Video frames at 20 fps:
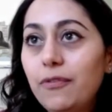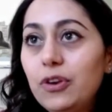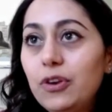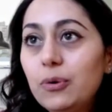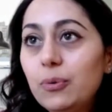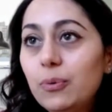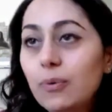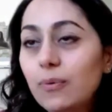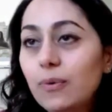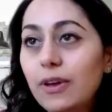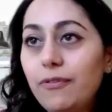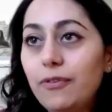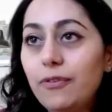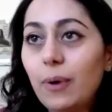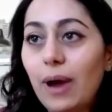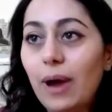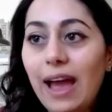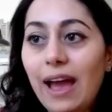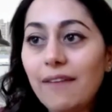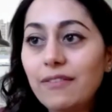you
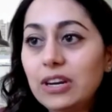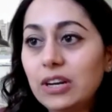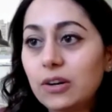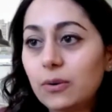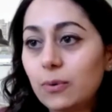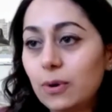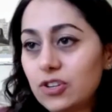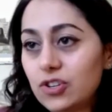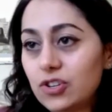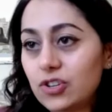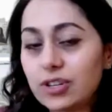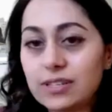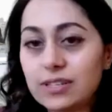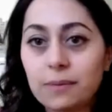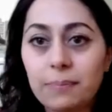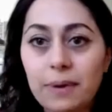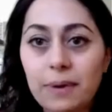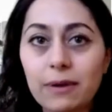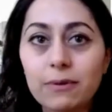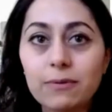have any questions
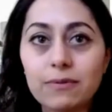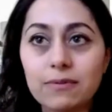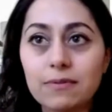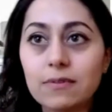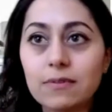about,